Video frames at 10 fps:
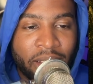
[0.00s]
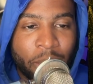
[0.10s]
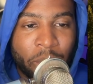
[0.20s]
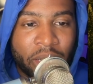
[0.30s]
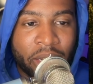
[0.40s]

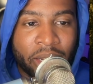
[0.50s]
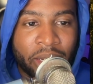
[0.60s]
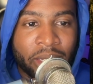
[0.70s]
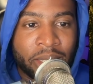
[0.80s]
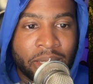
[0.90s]

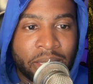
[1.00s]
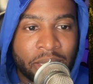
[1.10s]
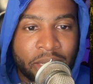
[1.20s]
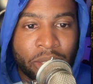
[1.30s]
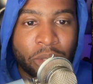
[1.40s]
Because
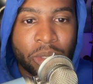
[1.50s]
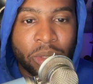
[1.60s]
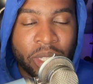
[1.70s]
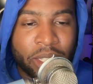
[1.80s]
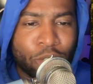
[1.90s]
Disney and Hulu
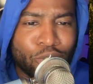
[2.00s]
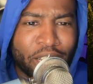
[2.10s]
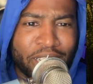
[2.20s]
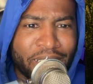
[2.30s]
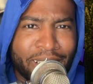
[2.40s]
is like
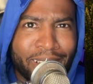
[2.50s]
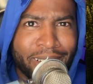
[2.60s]
$2.99.